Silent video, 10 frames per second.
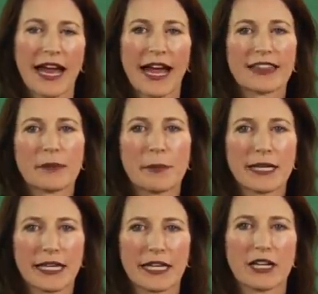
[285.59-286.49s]
at the
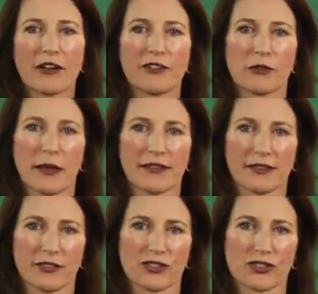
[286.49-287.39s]
beginning of your
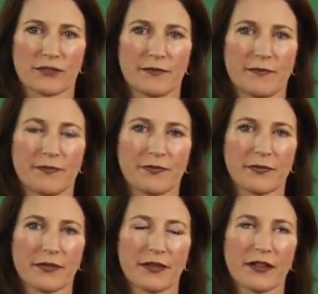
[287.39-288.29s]
message.
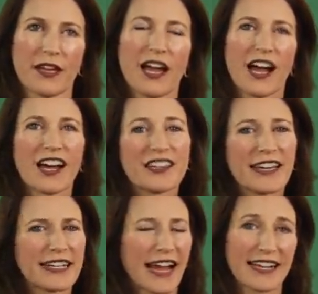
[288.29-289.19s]

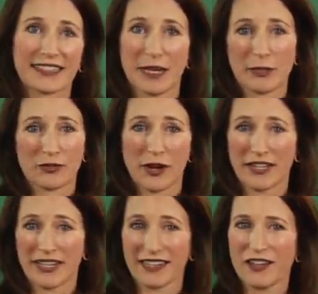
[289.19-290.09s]
Unlike academic
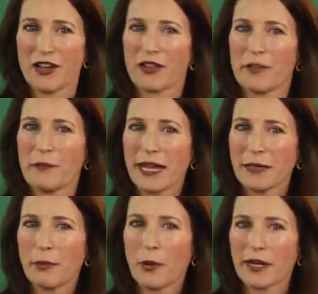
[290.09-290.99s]
writing, the main
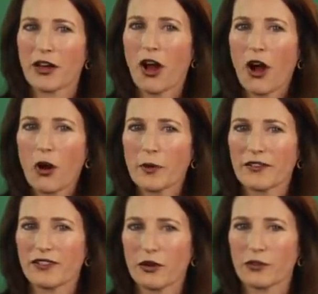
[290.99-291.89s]
point
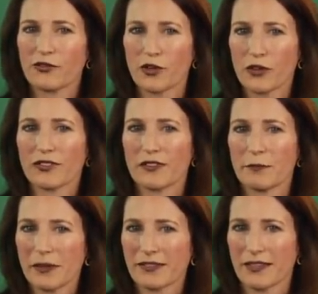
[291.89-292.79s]
always goes first in
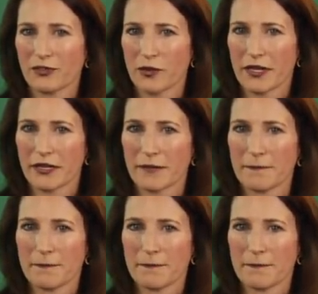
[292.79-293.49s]
business writing.